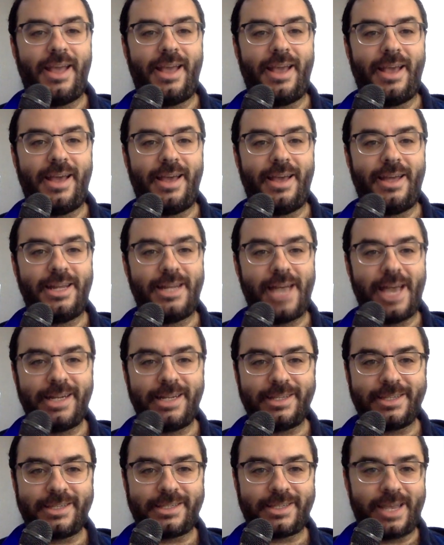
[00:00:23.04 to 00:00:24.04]
And I
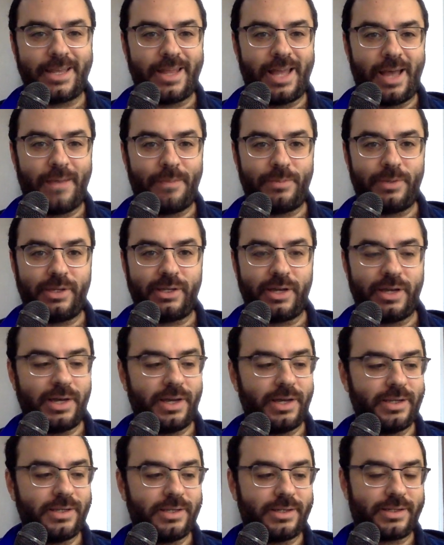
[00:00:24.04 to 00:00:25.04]
didn't say that
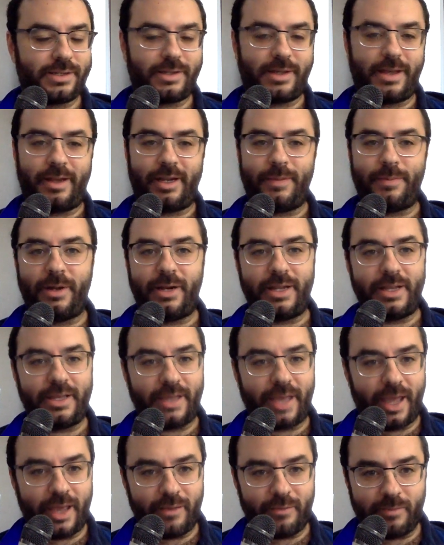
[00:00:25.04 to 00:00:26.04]
because anybody
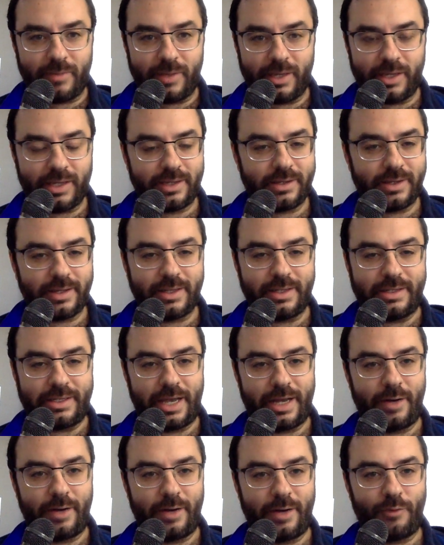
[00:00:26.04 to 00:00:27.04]
gave me
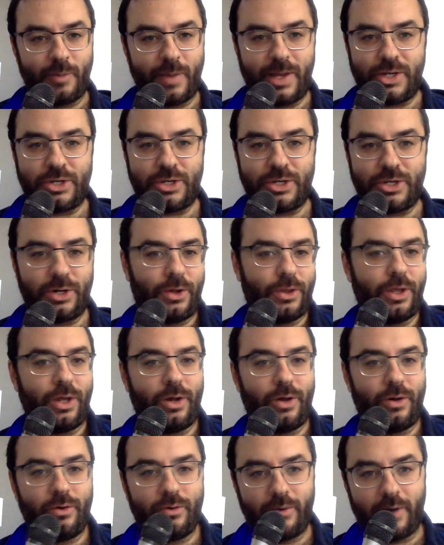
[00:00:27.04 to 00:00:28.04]
inside information,
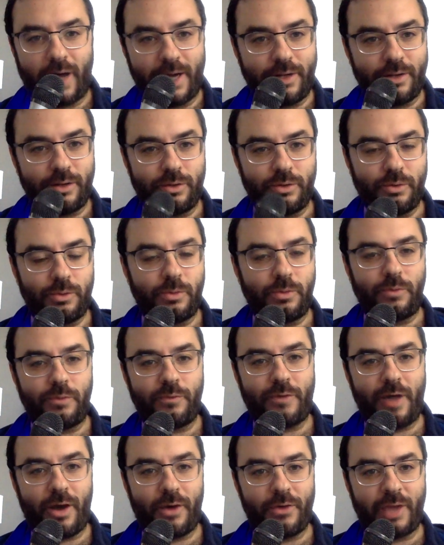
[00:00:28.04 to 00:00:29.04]
although I do
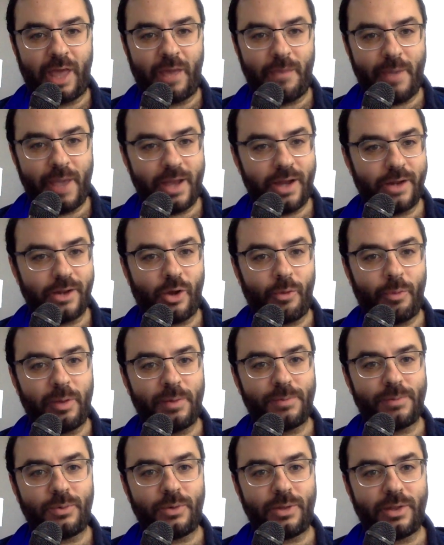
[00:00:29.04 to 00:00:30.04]
follow the campaign and know
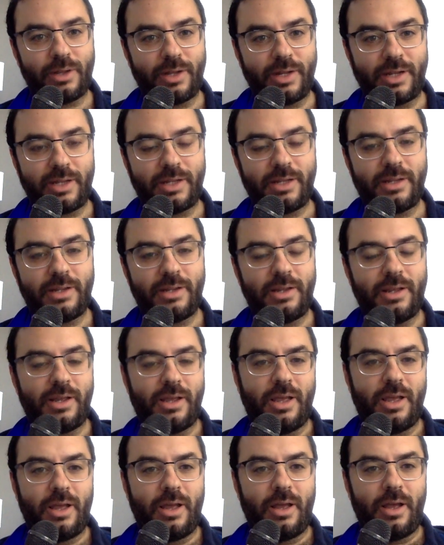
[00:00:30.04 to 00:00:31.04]
people within it.
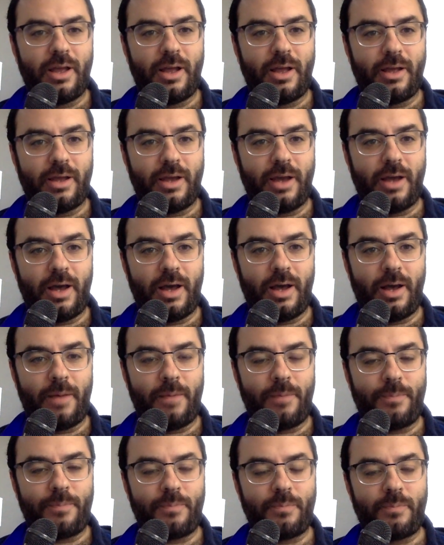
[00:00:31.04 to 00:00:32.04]

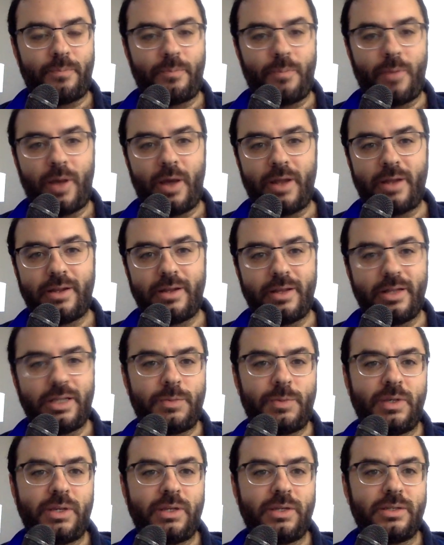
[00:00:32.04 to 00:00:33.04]
But
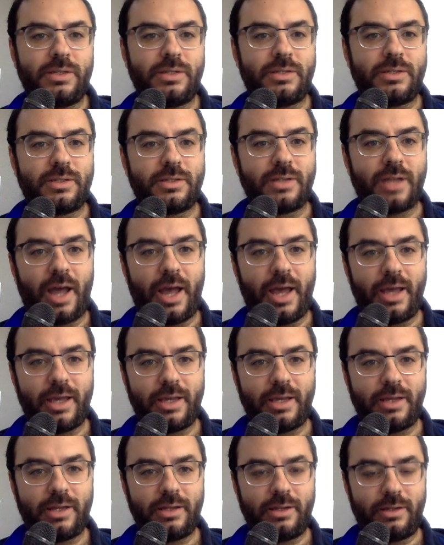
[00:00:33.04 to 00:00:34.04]
it's because I
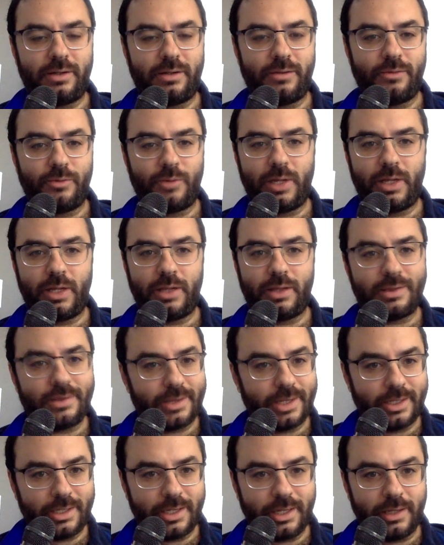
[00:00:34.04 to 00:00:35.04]
can
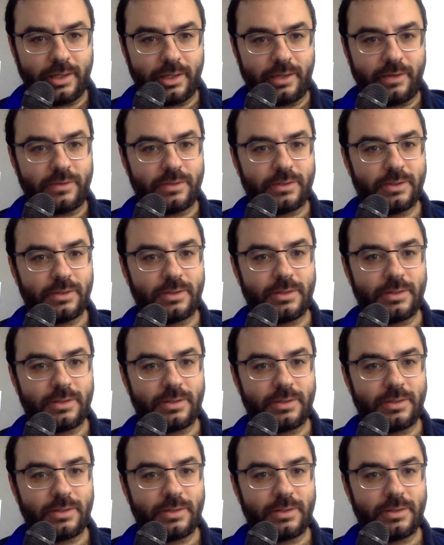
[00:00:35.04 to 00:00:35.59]
read the tea leaves.